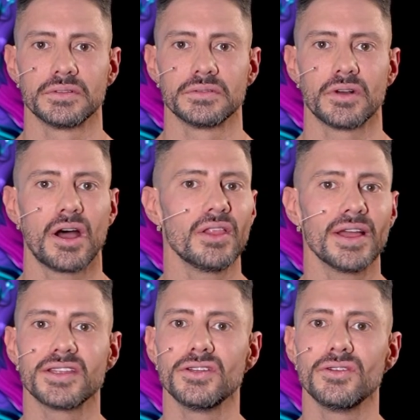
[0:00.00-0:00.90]
I,
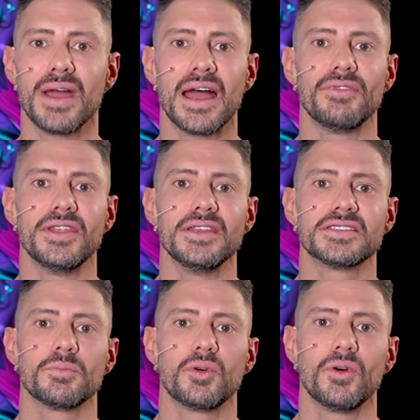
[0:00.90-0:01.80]
like you, have the
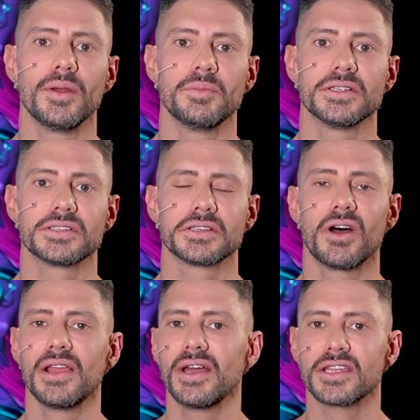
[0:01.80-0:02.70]
disappointments.
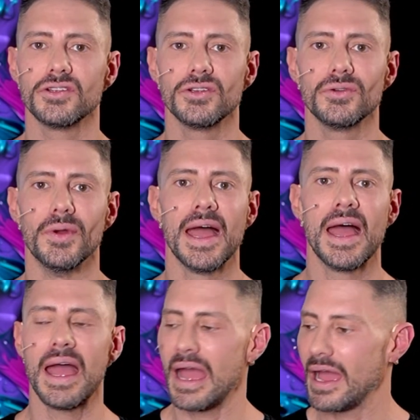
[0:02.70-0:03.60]
I, like you,
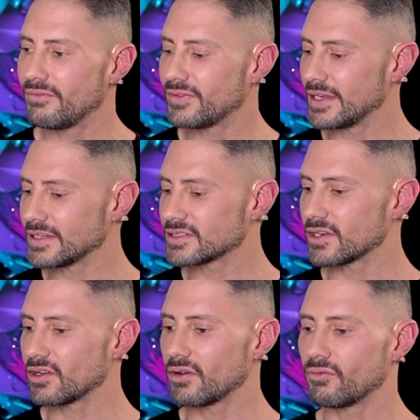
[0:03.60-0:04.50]
have things that
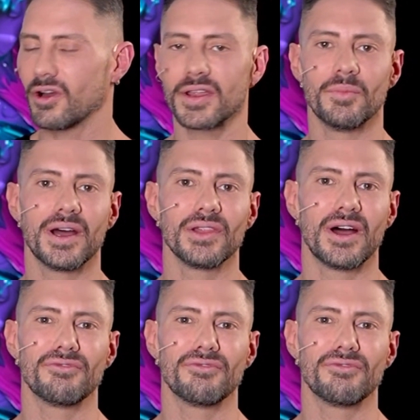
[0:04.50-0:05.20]
go wrong in my life